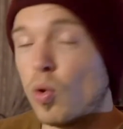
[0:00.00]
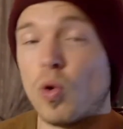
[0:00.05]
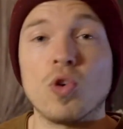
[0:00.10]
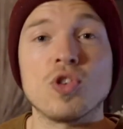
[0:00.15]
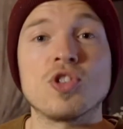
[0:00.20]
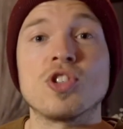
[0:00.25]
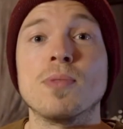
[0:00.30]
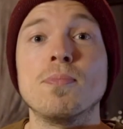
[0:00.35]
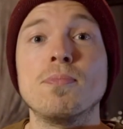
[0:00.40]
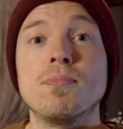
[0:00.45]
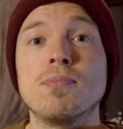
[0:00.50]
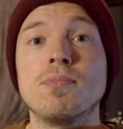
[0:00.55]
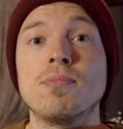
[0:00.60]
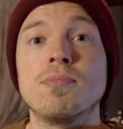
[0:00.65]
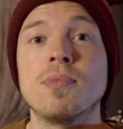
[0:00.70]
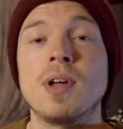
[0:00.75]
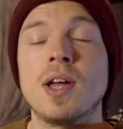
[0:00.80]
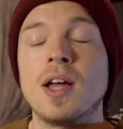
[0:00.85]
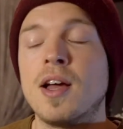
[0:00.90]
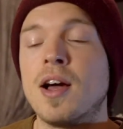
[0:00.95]
awesome.
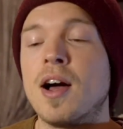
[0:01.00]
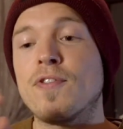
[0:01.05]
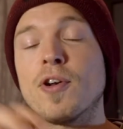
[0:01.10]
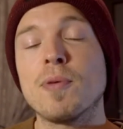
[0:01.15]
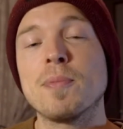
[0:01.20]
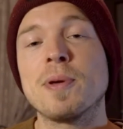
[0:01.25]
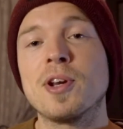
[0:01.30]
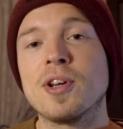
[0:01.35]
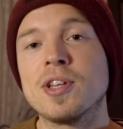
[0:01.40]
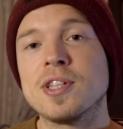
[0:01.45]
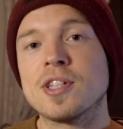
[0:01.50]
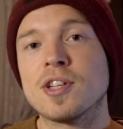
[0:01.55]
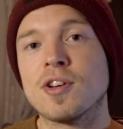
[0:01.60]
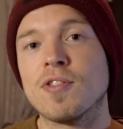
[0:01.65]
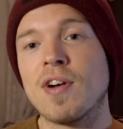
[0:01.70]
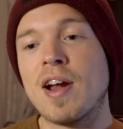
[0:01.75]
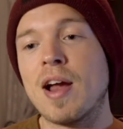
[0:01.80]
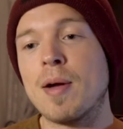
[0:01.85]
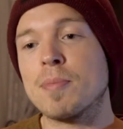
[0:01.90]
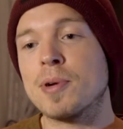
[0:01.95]
Follow me on
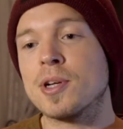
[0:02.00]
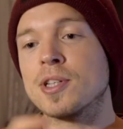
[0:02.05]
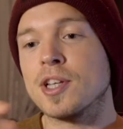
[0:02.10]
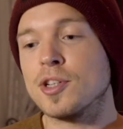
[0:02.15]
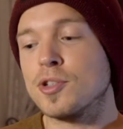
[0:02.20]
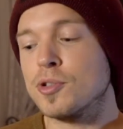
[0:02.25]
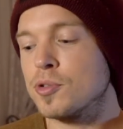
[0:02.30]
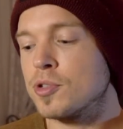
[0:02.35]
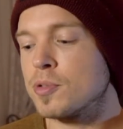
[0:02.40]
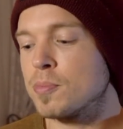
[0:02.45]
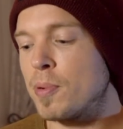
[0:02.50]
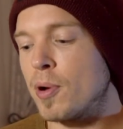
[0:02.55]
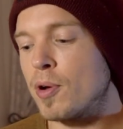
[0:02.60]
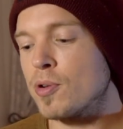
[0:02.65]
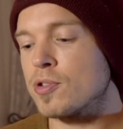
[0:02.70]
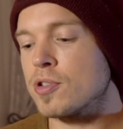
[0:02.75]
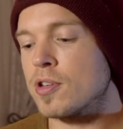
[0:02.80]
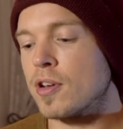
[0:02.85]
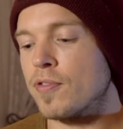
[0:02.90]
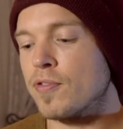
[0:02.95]
Instagram because I do
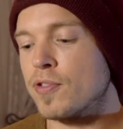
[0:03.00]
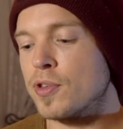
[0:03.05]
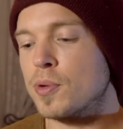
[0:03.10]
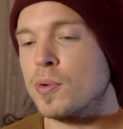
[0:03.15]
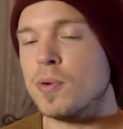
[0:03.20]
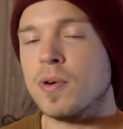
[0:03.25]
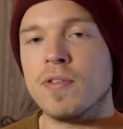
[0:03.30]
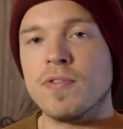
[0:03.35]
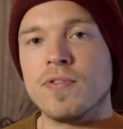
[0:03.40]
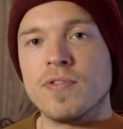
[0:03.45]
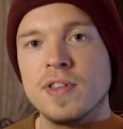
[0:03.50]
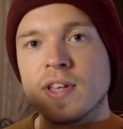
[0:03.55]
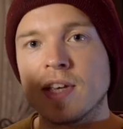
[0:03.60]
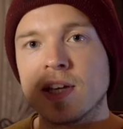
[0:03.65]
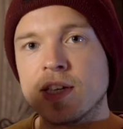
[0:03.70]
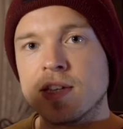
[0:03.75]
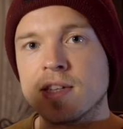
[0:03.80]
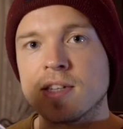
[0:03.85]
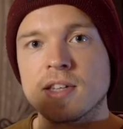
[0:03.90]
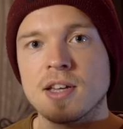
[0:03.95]
post a few of
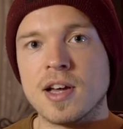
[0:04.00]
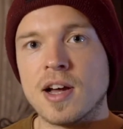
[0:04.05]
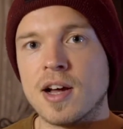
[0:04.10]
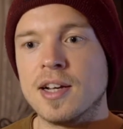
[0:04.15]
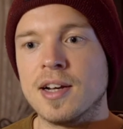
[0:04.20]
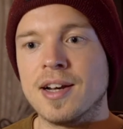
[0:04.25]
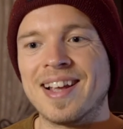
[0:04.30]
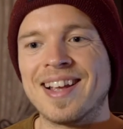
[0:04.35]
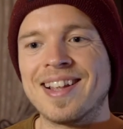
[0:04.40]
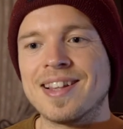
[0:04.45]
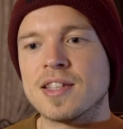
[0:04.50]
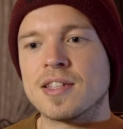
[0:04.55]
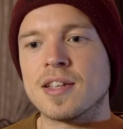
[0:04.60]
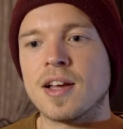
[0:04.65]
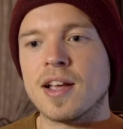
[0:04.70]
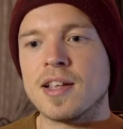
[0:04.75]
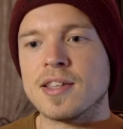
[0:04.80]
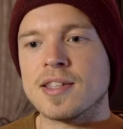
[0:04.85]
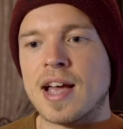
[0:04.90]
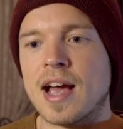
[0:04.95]
these little
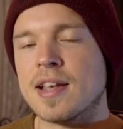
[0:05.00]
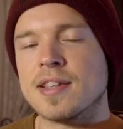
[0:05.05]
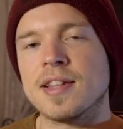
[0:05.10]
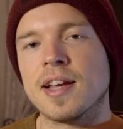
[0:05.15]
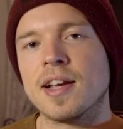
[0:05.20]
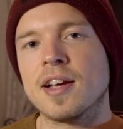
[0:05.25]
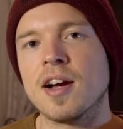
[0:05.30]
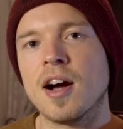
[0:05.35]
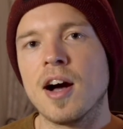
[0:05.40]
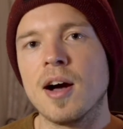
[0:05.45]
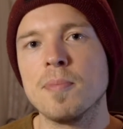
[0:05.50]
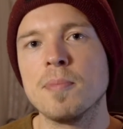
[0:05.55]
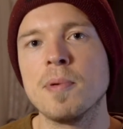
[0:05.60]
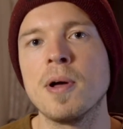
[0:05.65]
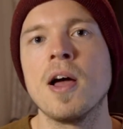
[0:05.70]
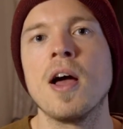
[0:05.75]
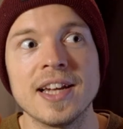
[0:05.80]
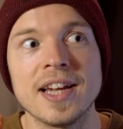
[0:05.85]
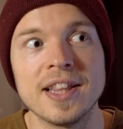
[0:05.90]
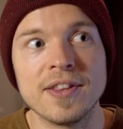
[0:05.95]
insights as they come.
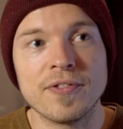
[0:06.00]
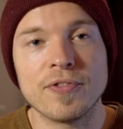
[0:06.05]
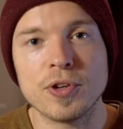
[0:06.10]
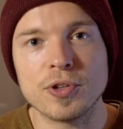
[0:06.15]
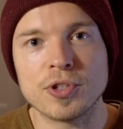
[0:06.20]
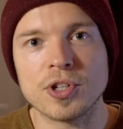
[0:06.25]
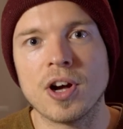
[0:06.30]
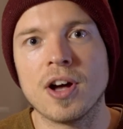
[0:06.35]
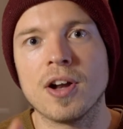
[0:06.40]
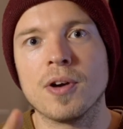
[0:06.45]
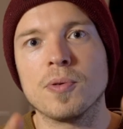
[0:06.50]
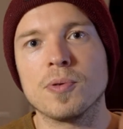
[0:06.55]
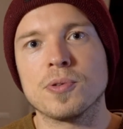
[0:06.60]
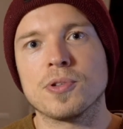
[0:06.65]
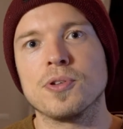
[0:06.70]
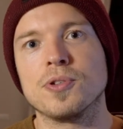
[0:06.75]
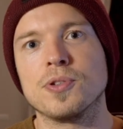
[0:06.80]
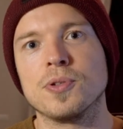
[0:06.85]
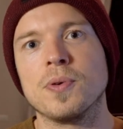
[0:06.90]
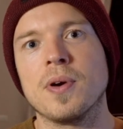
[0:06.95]
In the future, I'll
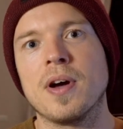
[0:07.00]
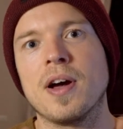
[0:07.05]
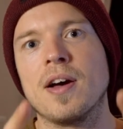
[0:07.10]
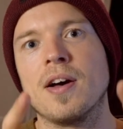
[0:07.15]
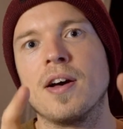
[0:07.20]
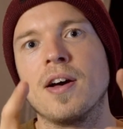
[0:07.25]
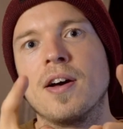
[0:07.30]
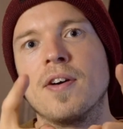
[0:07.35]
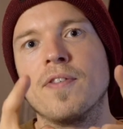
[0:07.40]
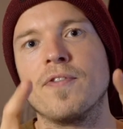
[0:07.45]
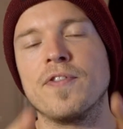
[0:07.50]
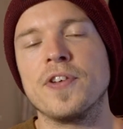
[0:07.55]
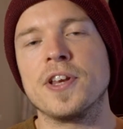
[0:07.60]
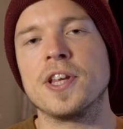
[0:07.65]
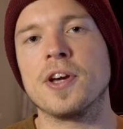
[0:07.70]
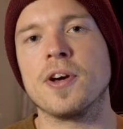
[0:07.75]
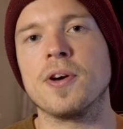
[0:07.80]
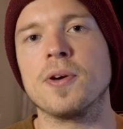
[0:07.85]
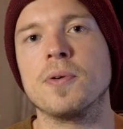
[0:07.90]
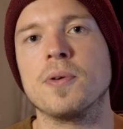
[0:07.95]
also do a
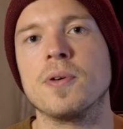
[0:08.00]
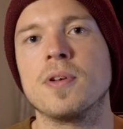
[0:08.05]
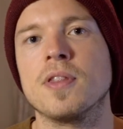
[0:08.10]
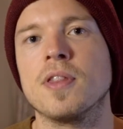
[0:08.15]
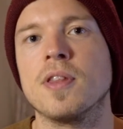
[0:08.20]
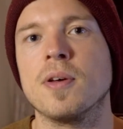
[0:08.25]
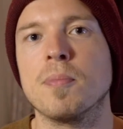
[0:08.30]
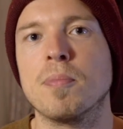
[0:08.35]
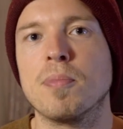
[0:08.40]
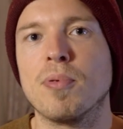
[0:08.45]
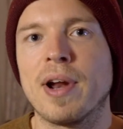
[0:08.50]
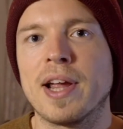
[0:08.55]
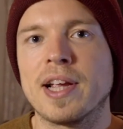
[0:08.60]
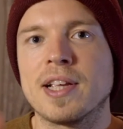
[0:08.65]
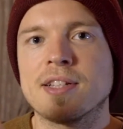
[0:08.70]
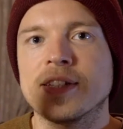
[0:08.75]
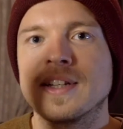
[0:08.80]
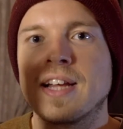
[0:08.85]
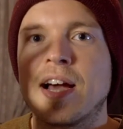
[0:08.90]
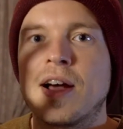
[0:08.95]
video that
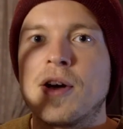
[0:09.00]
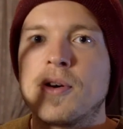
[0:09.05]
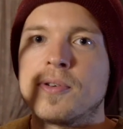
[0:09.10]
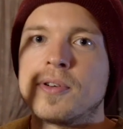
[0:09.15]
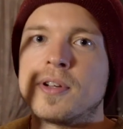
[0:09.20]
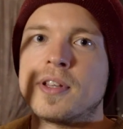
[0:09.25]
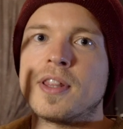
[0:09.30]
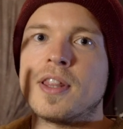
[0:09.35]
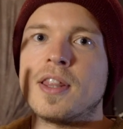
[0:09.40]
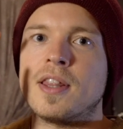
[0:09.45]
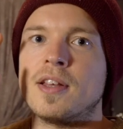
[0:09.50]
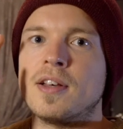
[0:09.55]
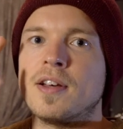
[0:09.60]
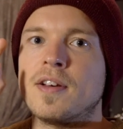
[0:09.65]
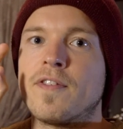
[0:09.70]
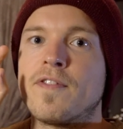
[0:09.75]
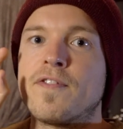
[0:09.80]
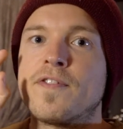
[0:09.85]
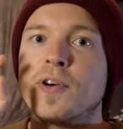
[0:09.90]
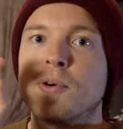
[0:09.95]
breaks down
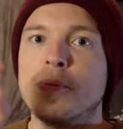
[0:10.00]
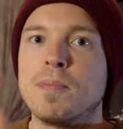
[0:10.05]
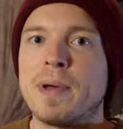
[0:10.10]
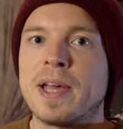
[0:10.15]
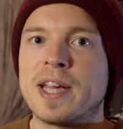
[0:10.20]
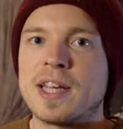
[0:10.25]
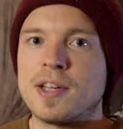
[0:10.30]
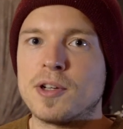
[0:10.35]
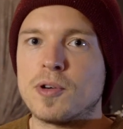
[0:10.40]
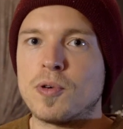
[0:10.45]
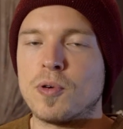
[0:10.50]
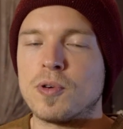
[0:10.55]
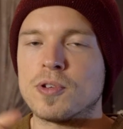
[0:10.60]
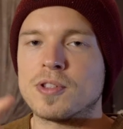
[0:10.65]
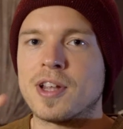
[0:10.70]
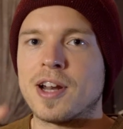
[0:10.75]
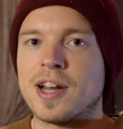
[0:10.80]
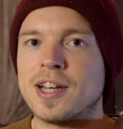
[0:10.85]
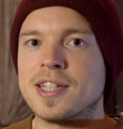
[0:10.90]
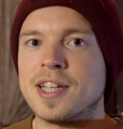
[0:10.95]
the filmmaking course
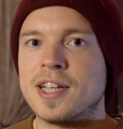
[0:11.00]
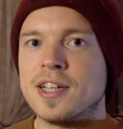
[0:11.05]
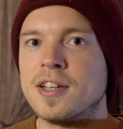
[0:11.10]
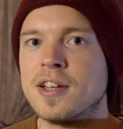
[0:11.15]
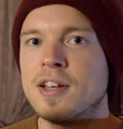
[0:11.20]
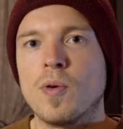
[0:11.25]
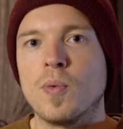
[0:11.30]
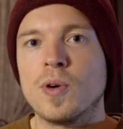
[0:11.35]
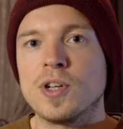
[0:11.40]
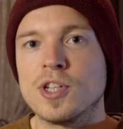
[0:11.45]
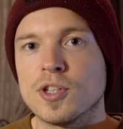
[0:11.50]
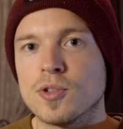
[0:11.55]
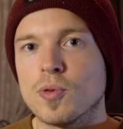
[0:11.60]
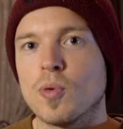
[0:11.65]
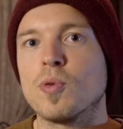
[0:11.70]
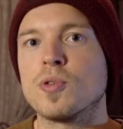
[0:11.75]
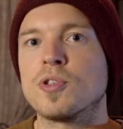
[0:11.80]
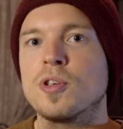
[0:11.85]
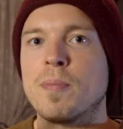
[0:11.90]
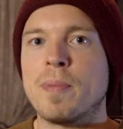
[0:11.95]
that I did, which is
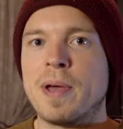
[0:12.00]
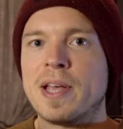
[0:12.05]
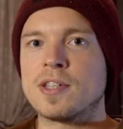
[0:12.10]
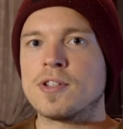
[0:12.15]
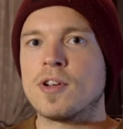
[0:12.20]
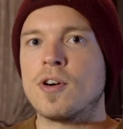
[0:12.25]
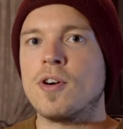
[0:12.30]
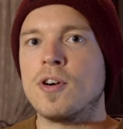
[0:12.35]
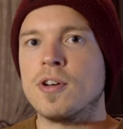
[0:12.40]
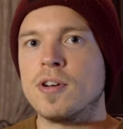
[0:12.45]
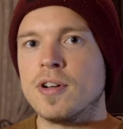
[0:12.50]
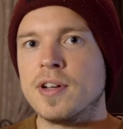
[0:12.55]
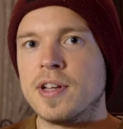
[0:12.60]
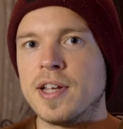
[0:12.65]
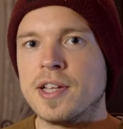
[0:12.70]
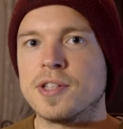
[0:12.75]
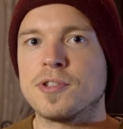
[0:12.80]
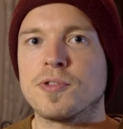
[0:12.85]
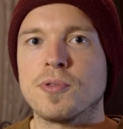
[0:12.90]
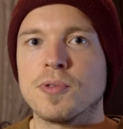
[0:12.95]
also based on
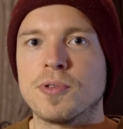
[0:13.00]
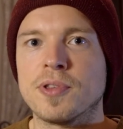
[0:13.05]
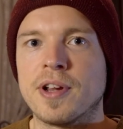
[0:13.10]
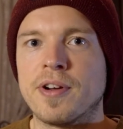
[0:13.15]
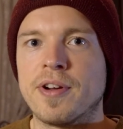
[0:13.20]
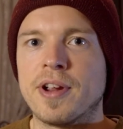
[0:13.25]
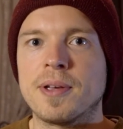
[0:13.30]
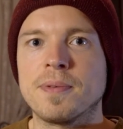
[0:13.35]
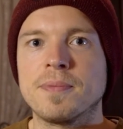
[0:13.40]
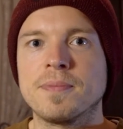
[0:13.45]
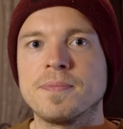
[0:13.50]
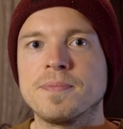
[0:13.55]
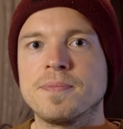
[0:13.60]
integral theory.